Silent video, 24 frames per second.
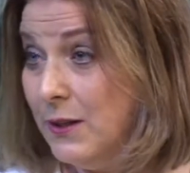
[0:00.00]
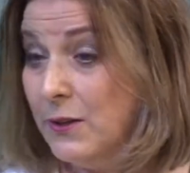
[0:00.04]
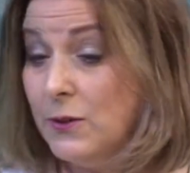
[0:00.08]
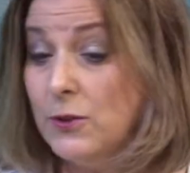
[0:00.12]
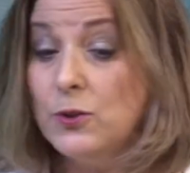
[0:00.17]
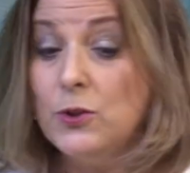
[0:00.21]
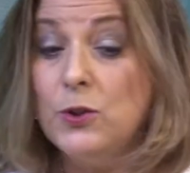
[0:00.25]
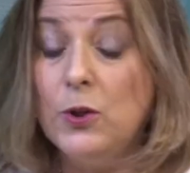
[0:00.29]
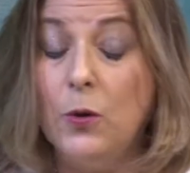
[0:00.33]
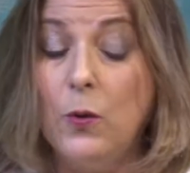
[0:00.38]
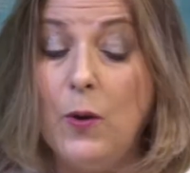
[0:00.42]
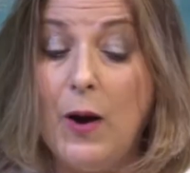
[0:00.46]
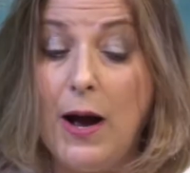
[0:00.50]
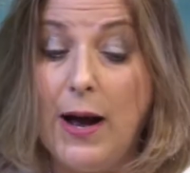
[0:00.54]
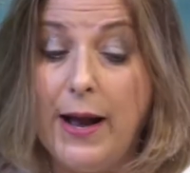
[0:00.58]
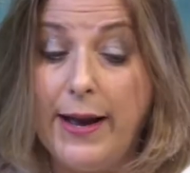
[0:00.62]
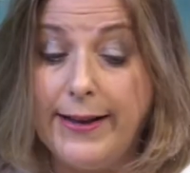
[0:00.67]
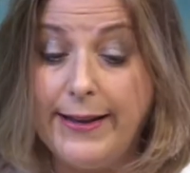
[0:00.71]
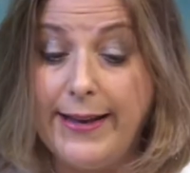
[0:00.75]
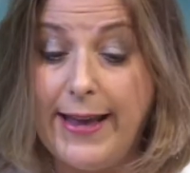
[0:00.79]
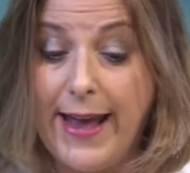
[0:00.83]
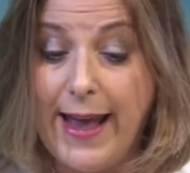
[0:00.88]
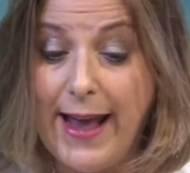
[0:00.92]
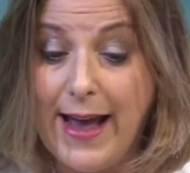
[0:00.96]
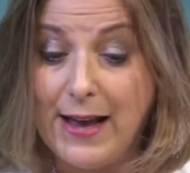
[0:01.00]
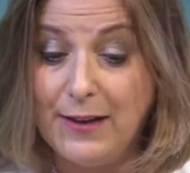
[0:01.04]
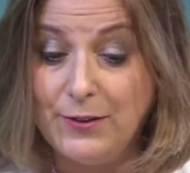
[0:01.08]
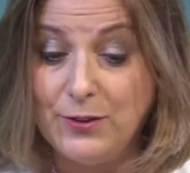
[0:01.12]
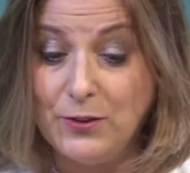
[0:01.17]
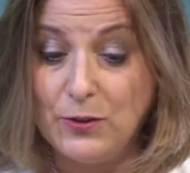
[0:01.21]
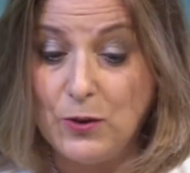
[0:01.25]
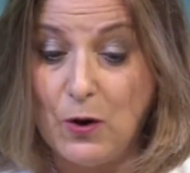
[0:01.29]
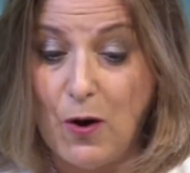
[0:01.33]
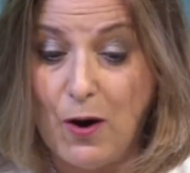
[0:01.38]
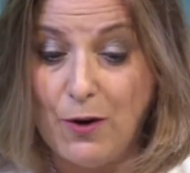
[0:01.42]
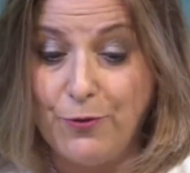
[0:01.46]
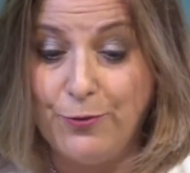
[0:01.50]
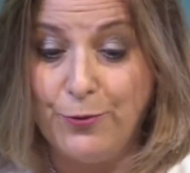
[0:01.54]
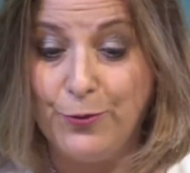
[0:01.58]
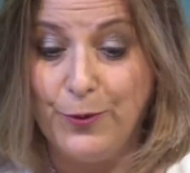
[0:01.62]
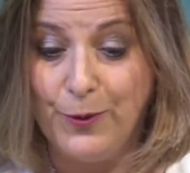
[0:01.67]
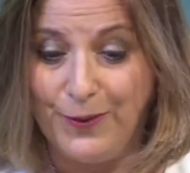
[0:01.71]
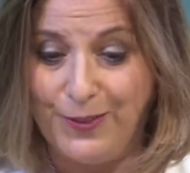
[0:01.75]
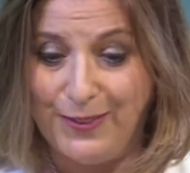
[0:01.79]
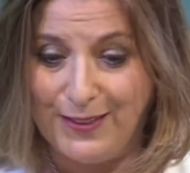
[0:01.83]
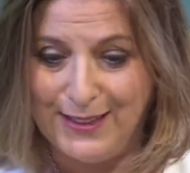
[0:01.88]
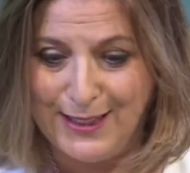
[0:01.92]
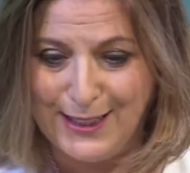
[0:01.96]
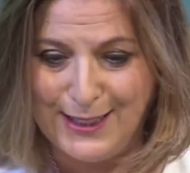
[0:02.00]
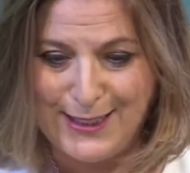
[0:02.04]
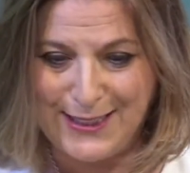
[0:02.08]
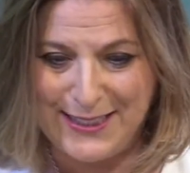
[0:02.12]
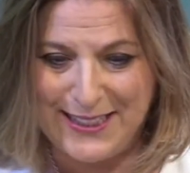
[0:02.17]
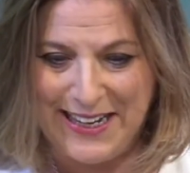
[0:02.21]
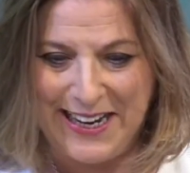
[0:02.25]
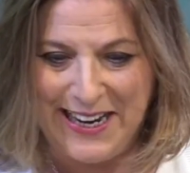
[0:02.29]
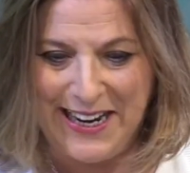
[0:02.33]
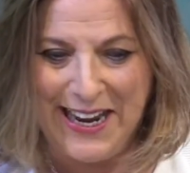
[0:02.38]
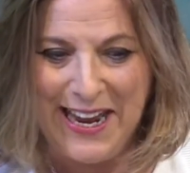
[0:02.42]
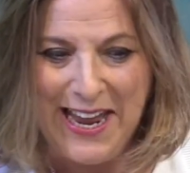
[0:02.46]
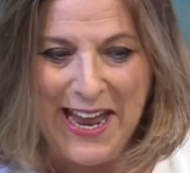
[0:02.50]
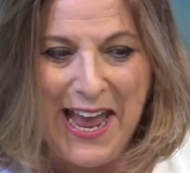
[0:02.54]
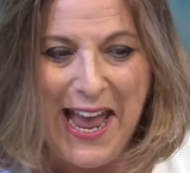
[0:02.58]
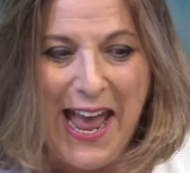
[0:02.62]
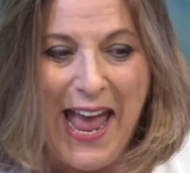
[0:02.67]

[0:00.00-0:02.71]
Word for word: So I cast off ruthlessly.